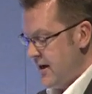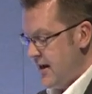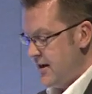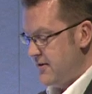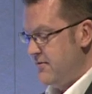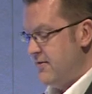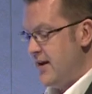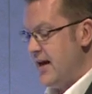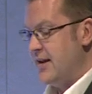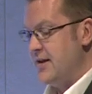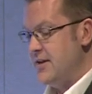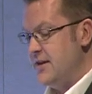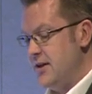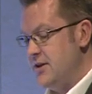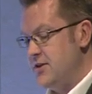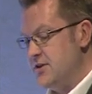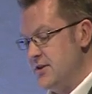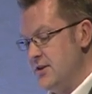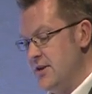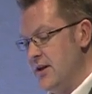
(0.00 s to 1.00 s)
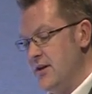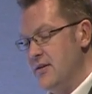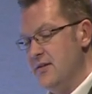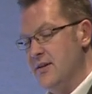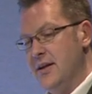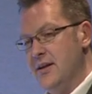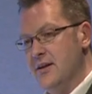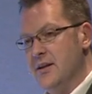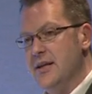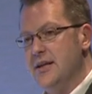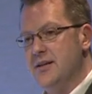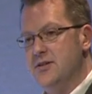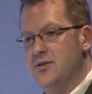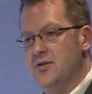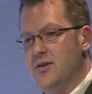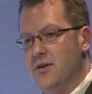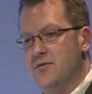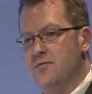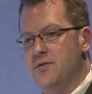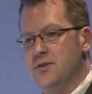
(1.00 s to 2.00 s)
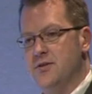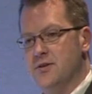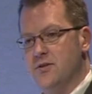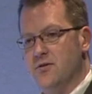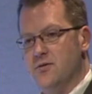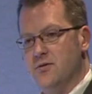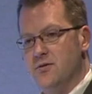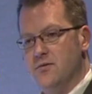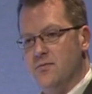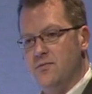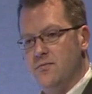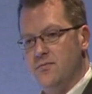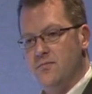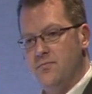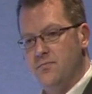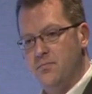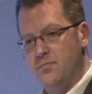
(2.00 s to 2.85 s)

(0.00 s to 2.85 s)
and validation that links to our physical